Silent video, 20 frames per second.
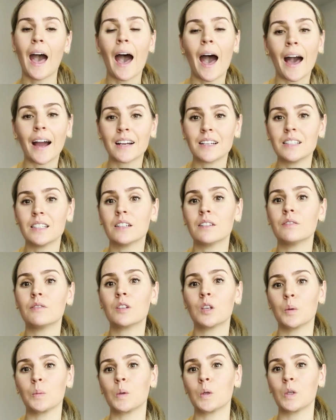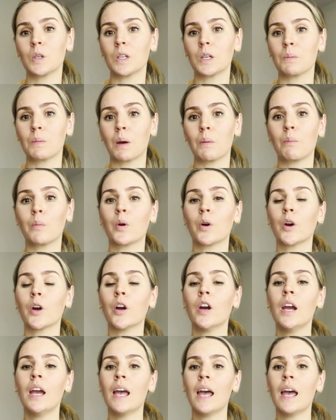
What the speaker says: active community member